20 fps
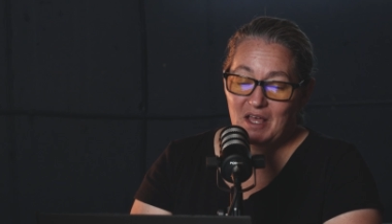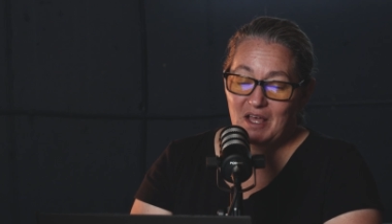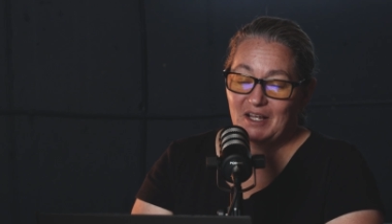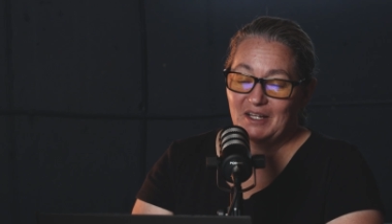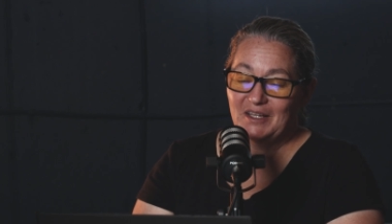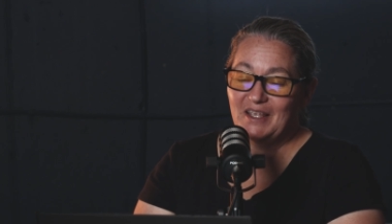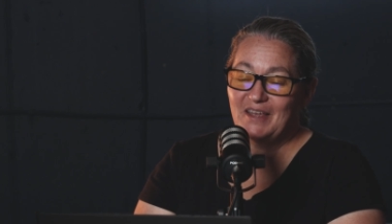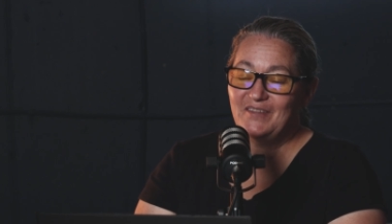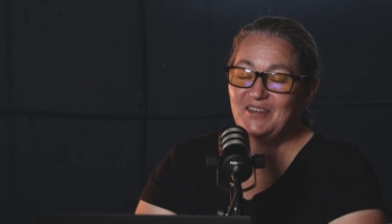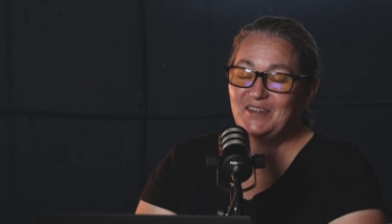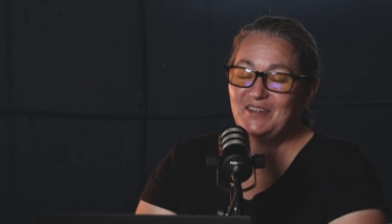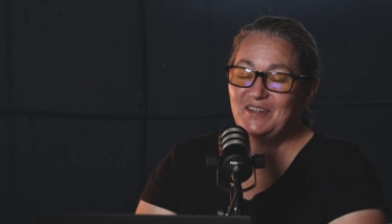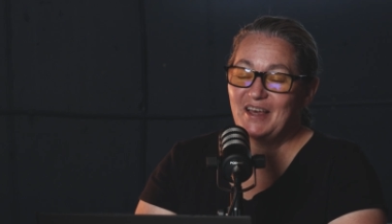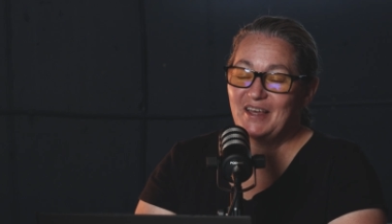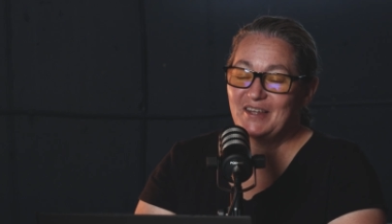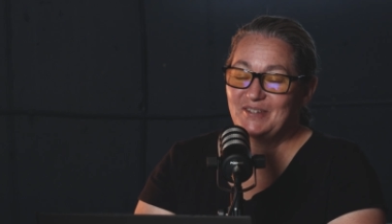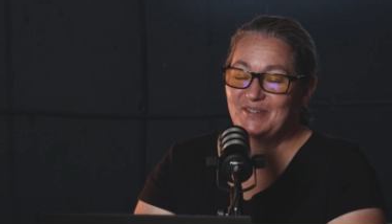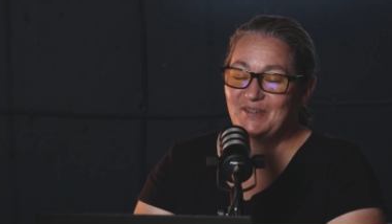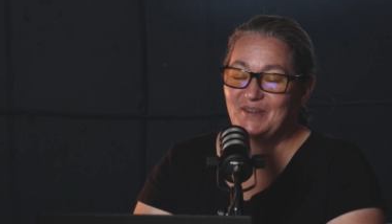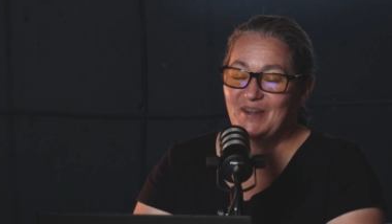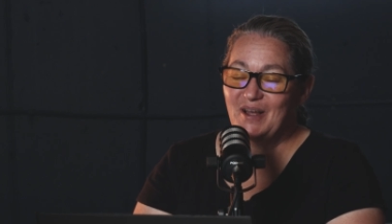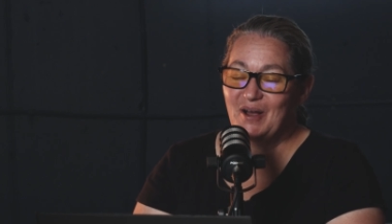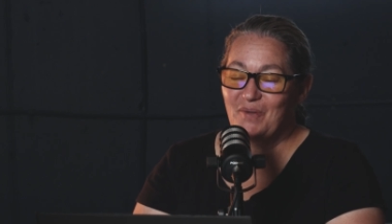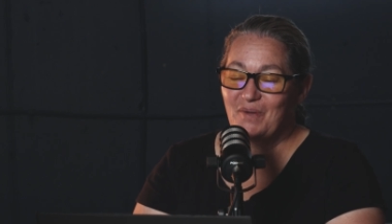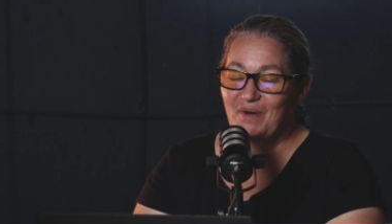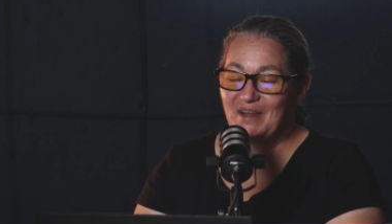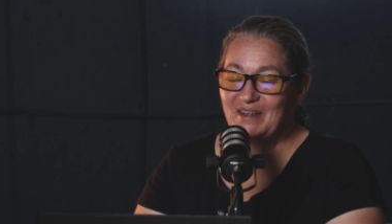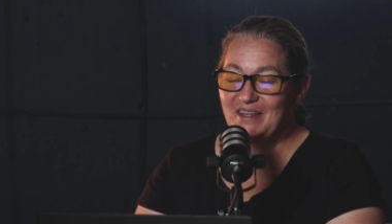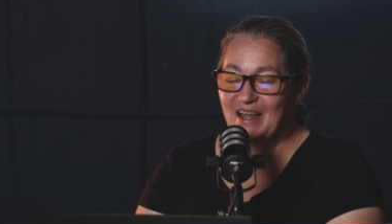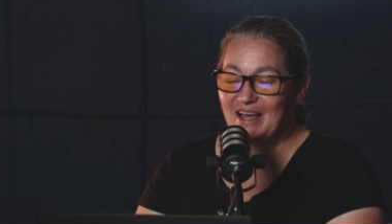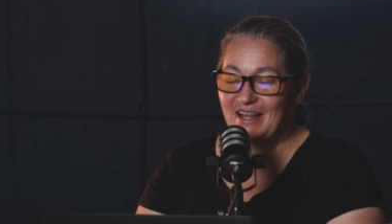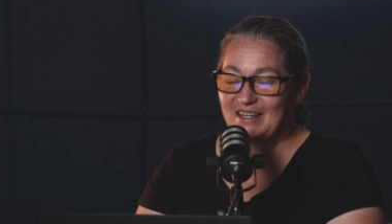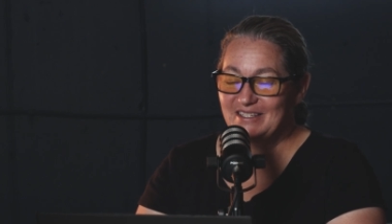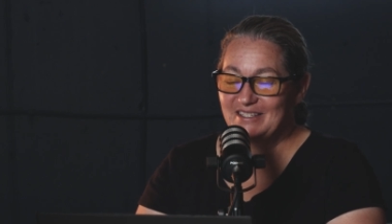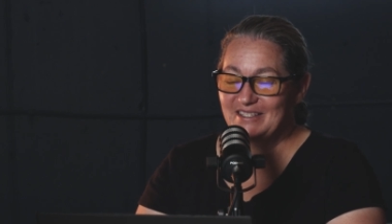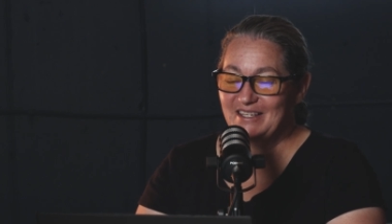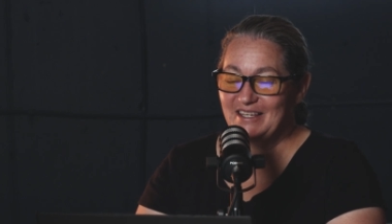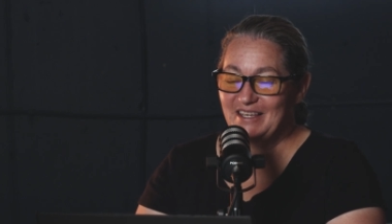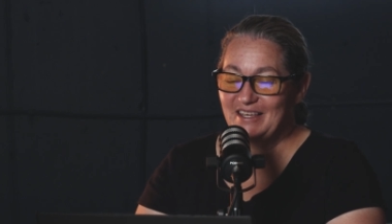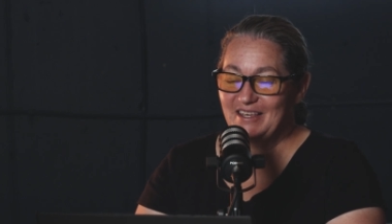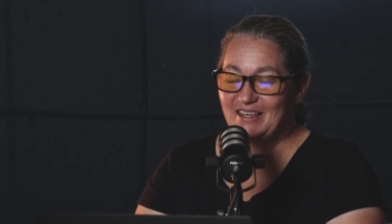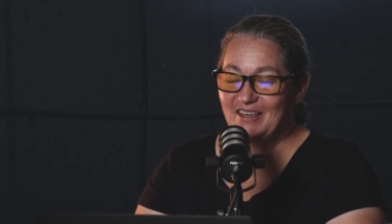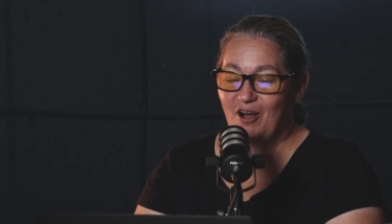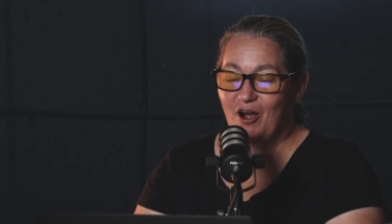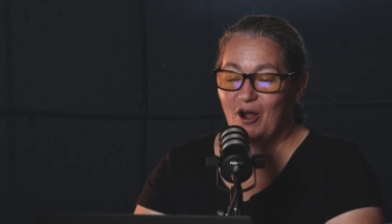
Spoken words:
11.2.1.c